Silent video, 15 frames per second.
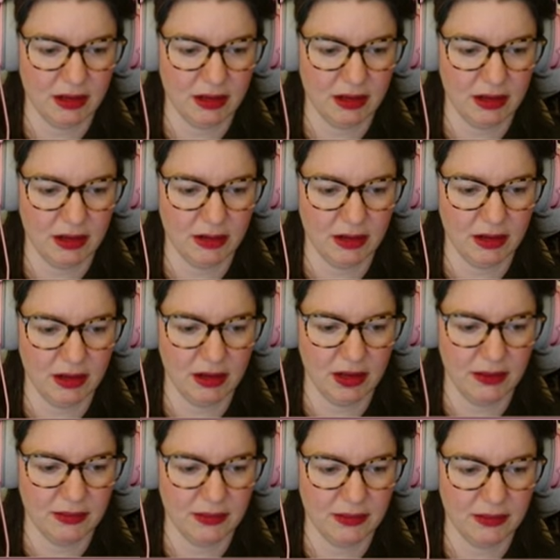oh,
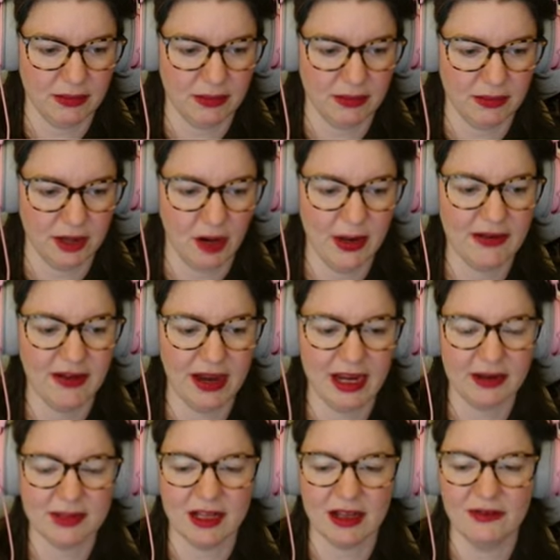he invited
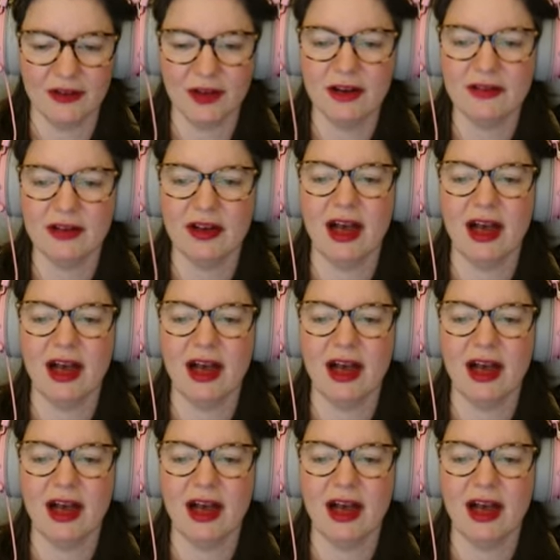himself over.